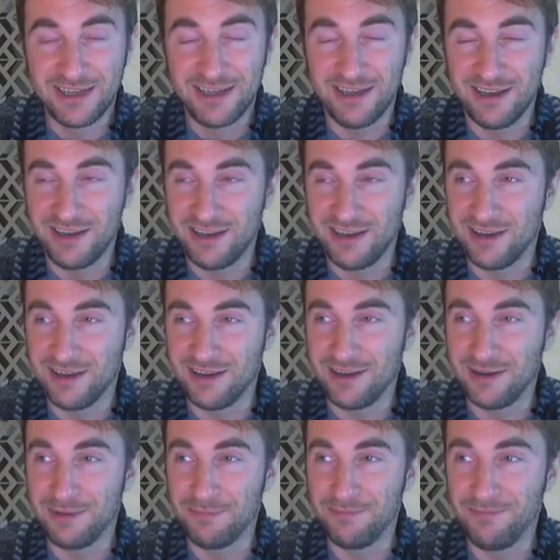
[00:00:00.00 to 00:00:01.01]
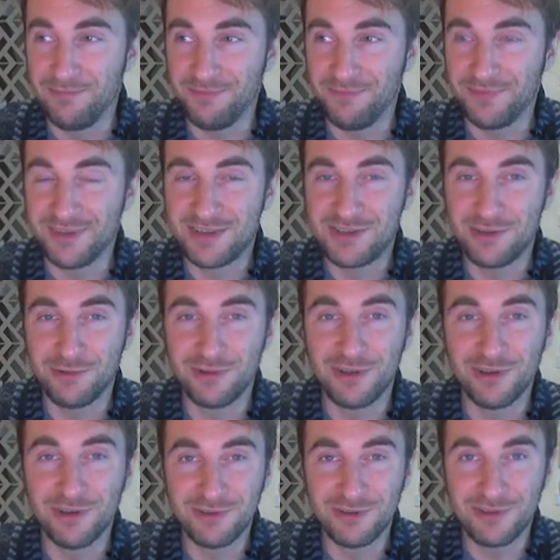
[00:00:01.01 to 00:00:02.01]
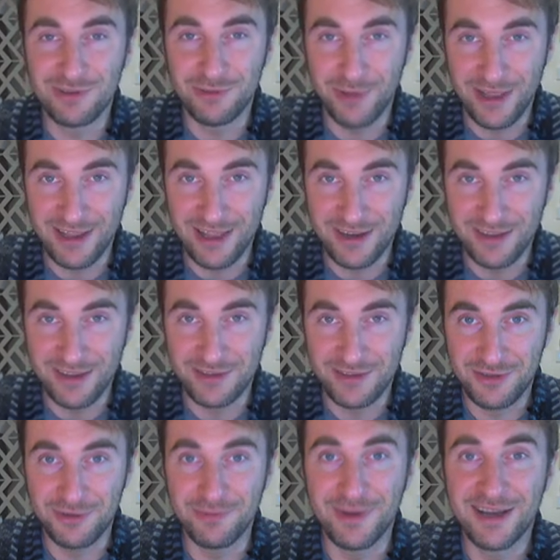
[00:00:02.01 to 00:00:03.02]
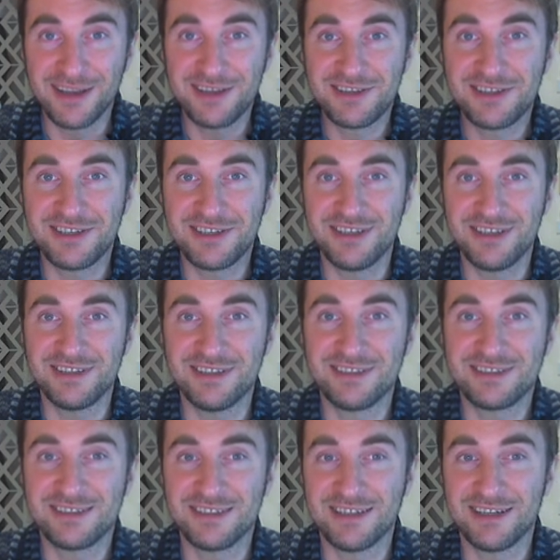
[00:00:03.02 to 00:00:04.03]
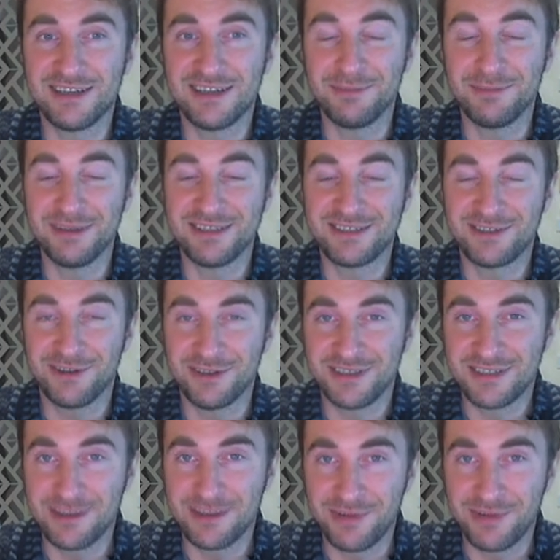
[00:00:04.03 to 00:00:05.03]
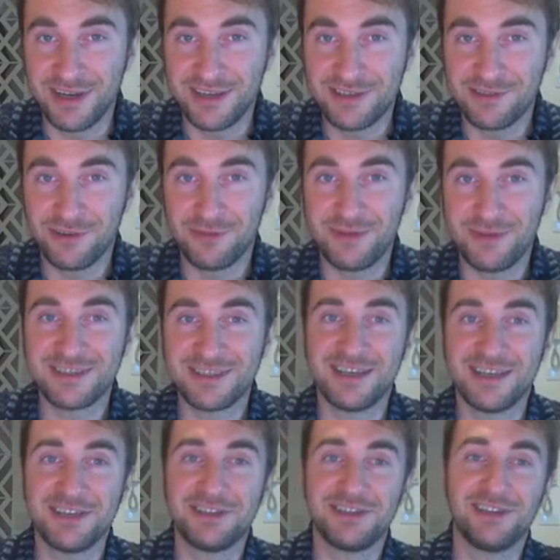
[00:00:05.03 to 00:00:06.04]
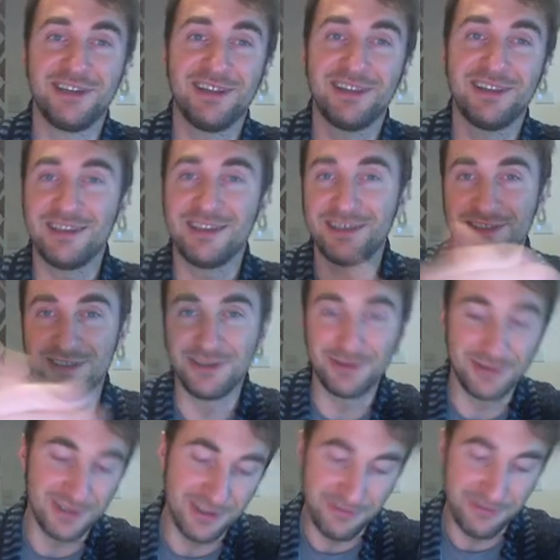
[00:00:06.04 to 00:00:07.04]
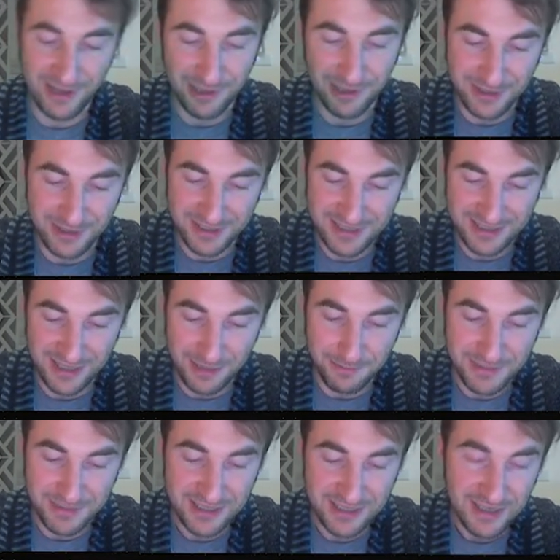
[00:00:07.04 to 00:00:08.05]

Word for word: don't dwell on it too much. It starts as a brainstorming session, and it leads you to the following steps.